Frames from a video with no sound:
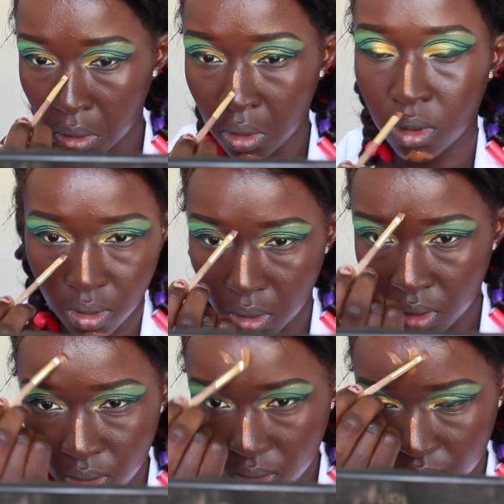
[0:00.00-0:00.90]

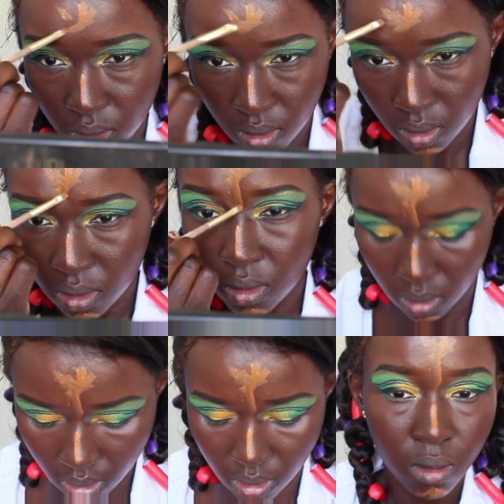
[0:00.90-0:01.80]
concealer,
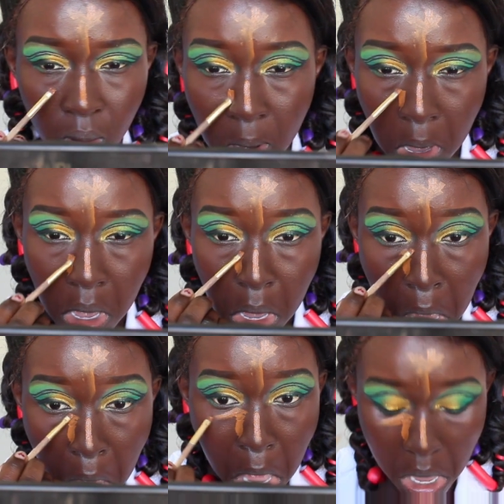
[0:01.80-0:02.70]
Missy,
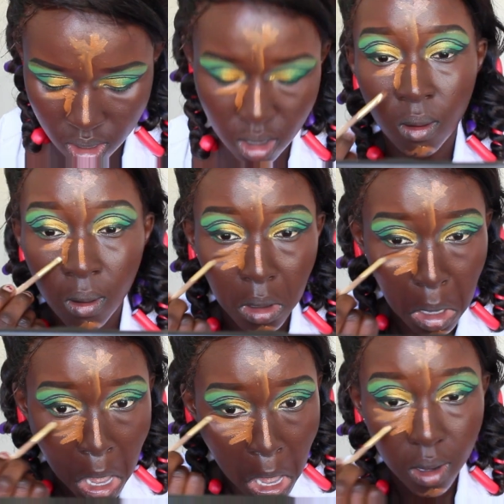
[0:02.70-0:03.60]
in a shade
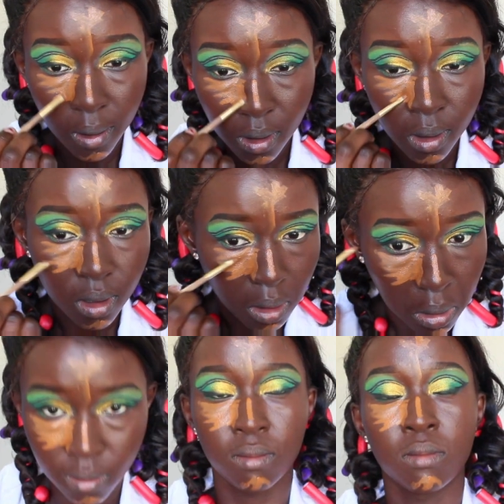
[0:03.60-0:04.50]
of Missy, that's
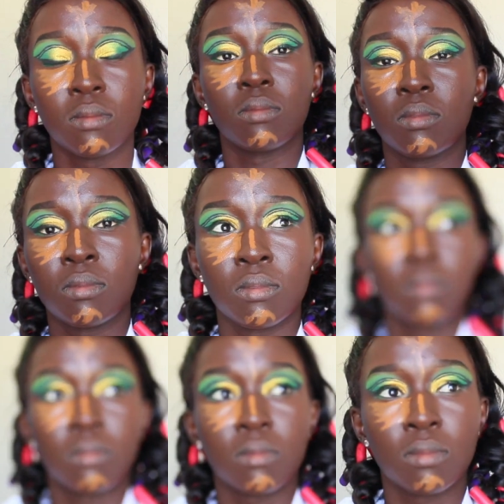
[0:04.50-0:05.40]
in
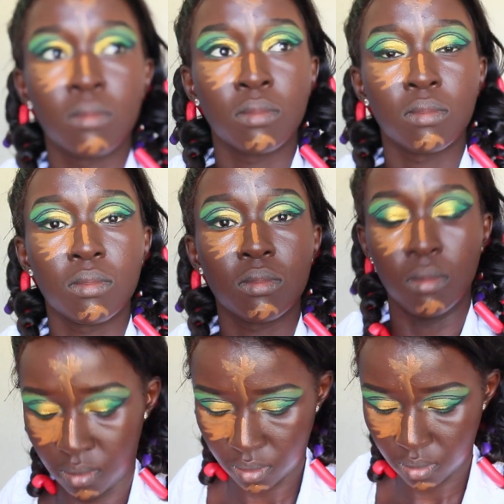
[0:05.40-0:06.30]
Lizzie Thin
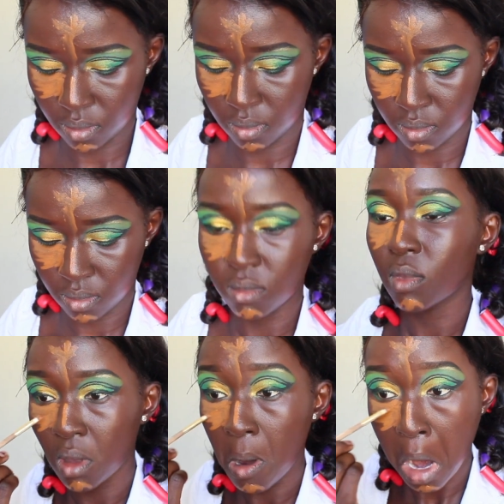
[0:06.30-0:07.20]

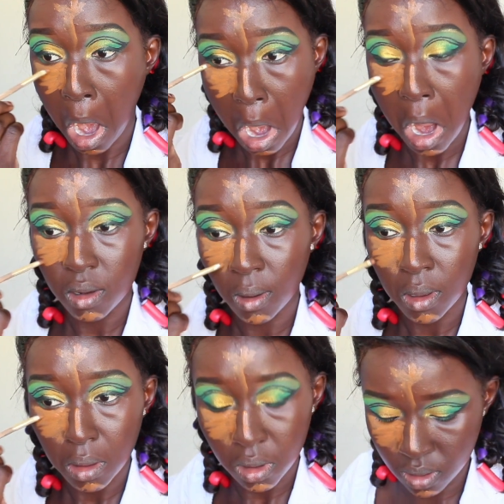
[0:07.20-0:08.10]
Lizzie
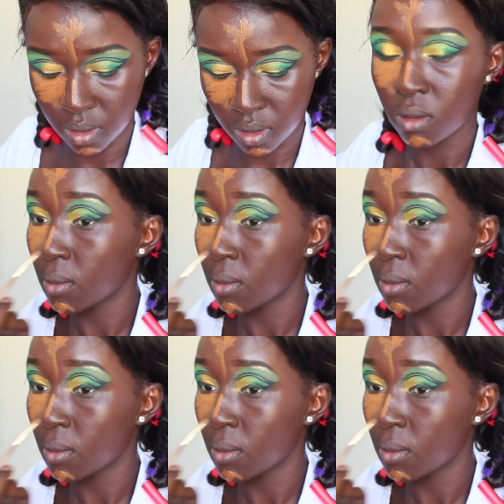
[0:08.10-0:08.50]
Lizzie Thin.